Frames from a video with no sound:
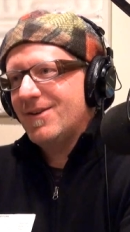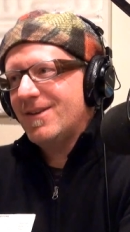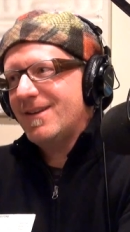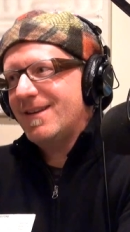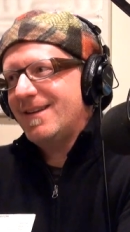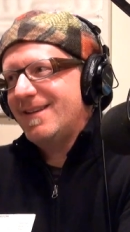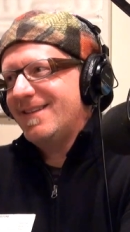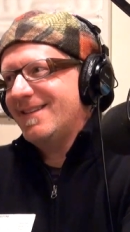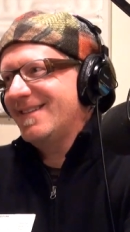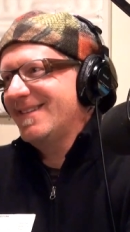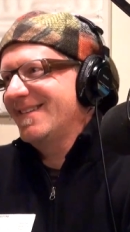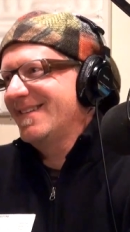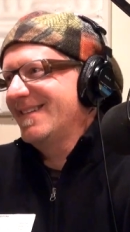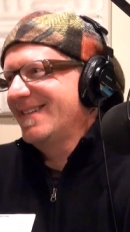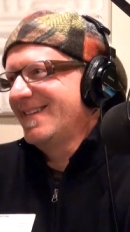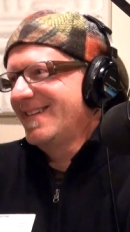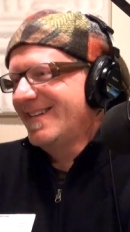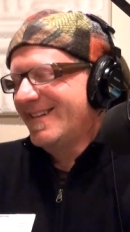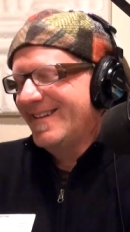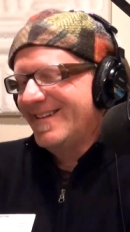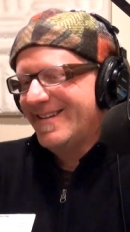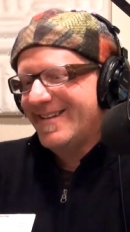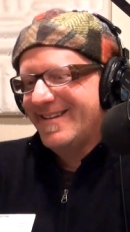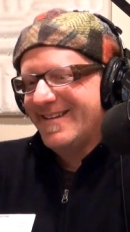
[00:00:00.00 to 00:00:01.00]
Italy. about
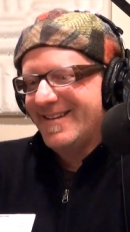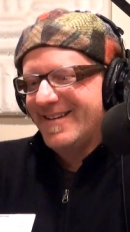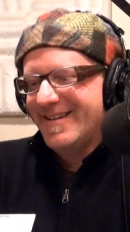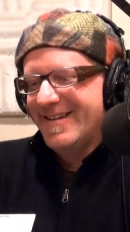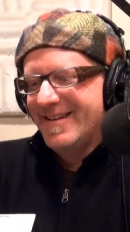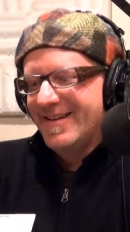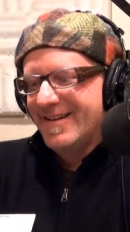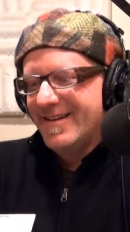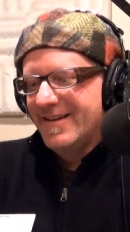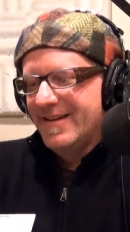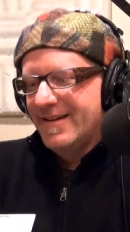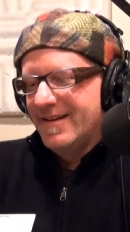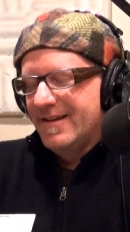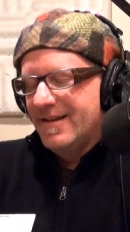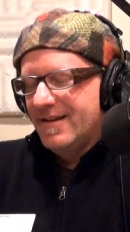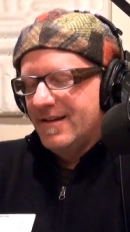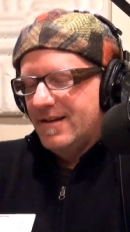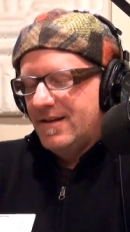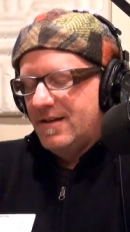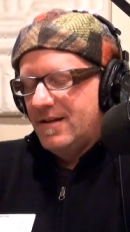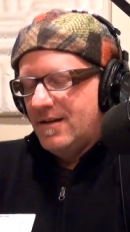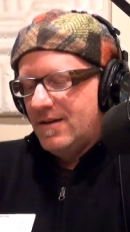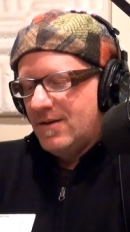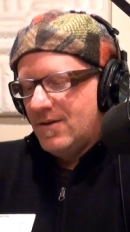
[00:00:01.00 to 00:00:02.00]
that.
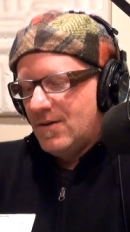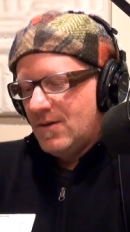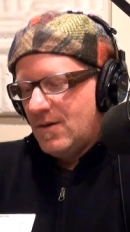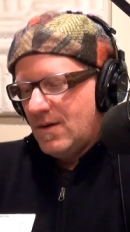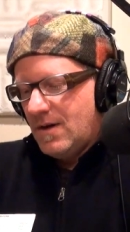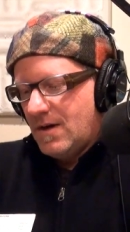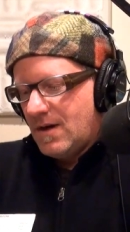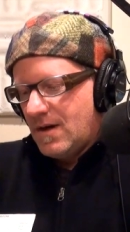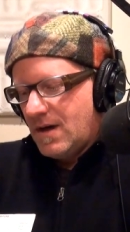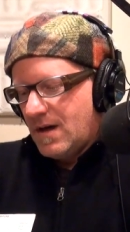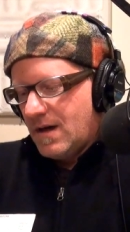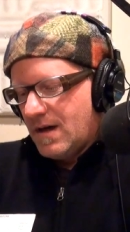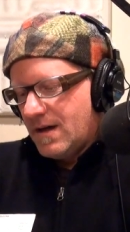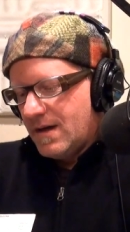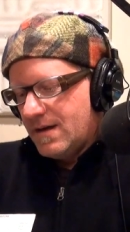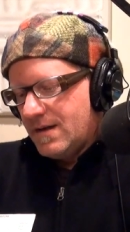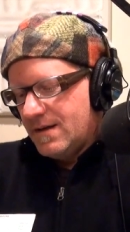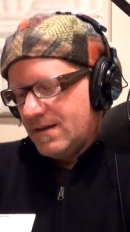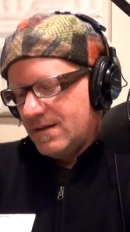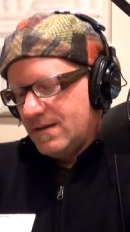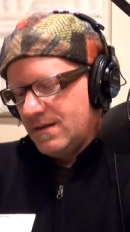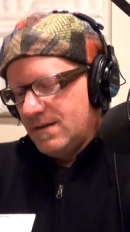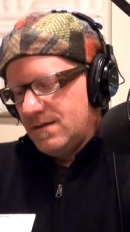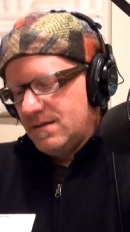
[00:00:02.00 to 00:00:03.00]
You know,
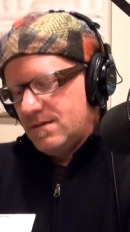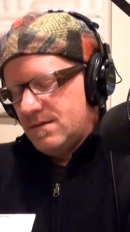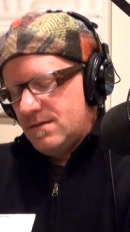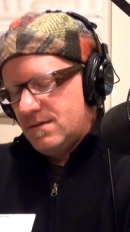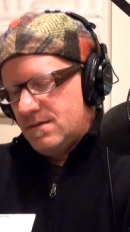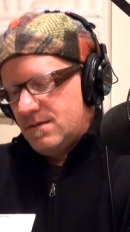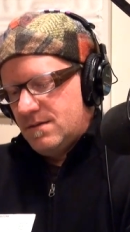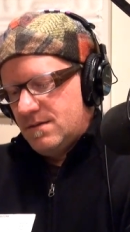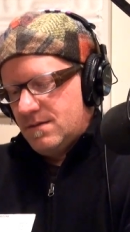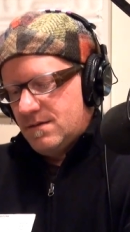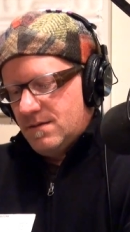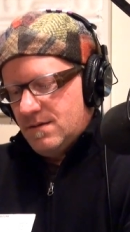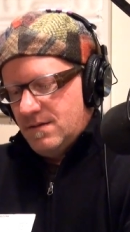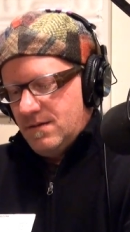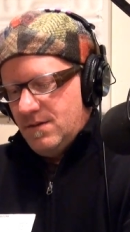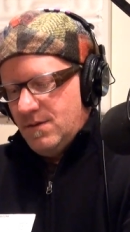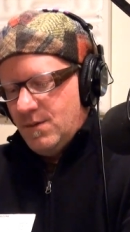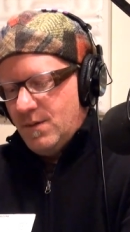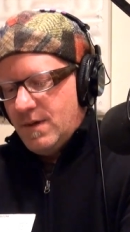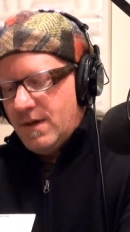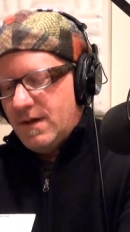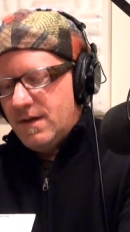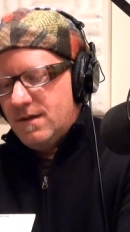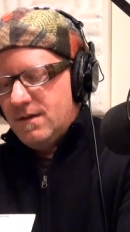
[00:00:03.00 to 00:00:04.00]
I
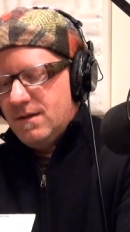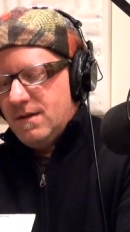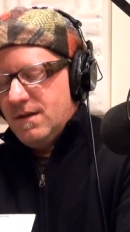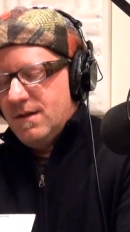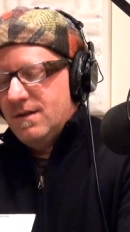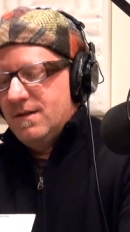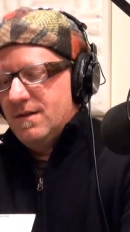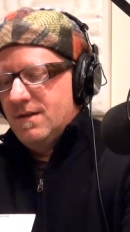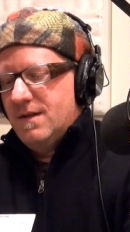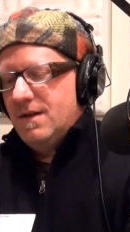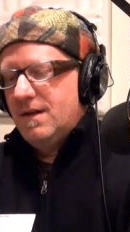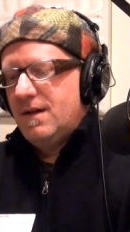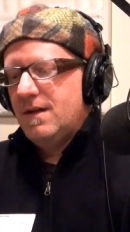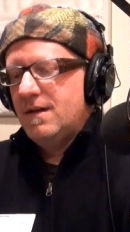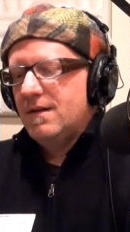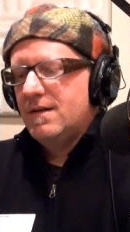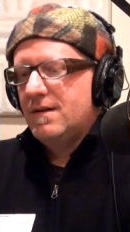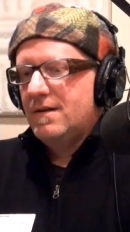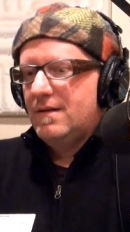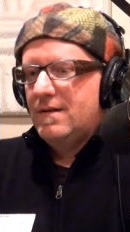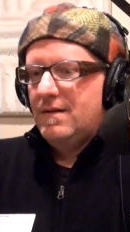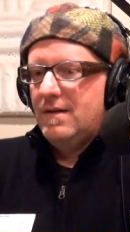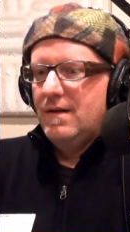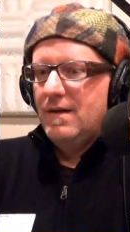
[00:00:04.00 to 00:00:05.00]
so I, I
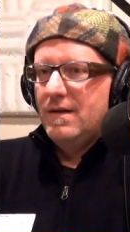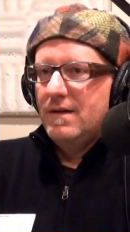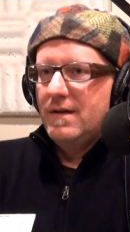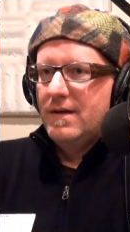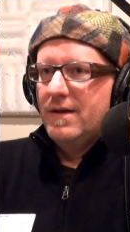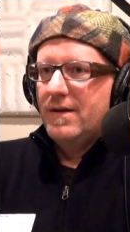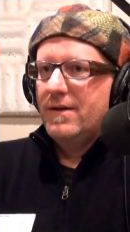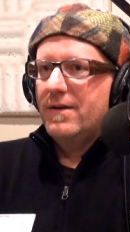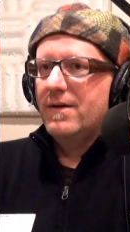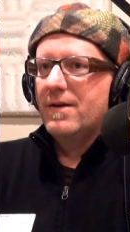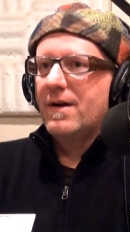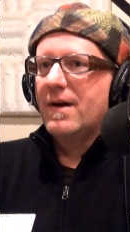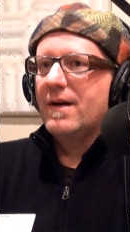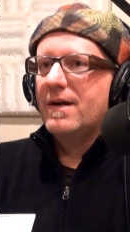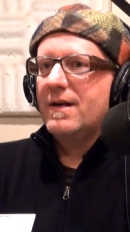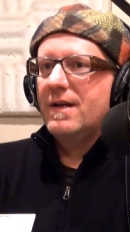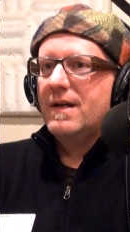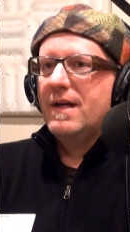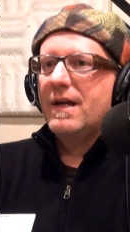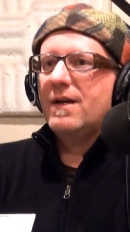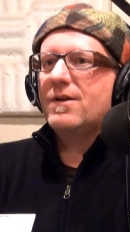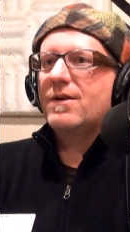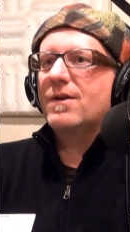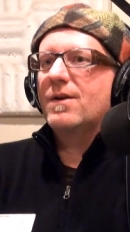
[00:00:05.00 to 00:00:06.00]
studied interior
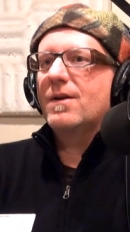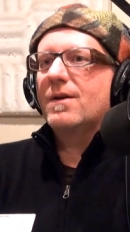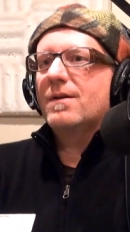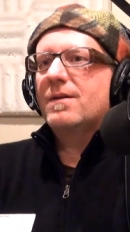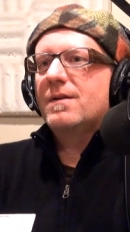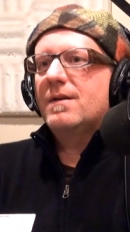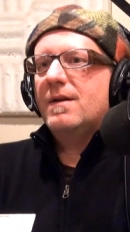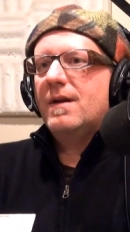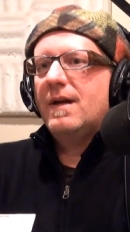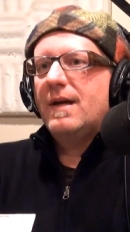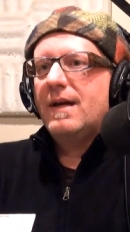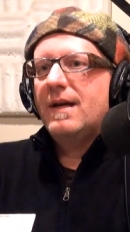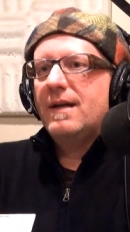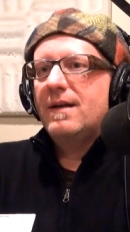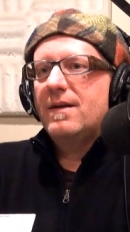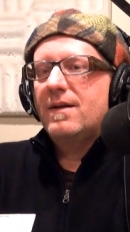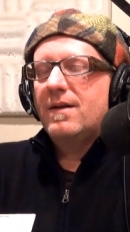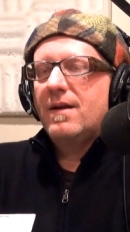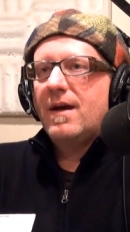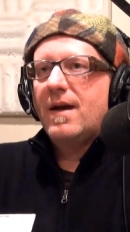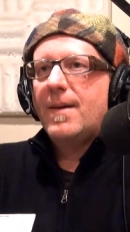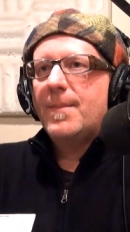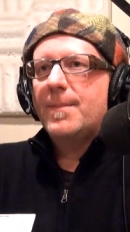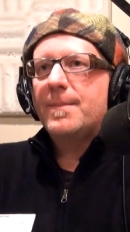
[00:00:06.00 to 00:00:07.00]
architecture
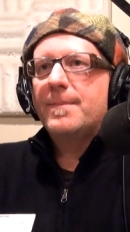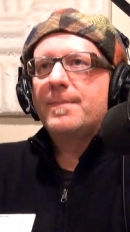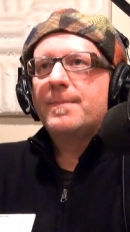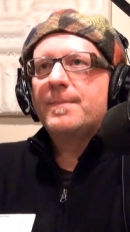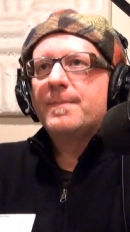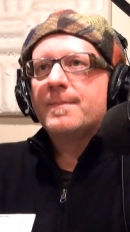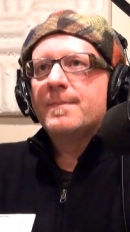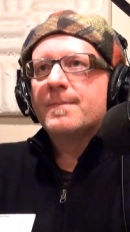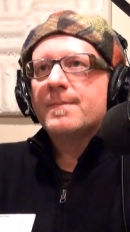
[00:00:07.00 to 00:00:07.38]
and um,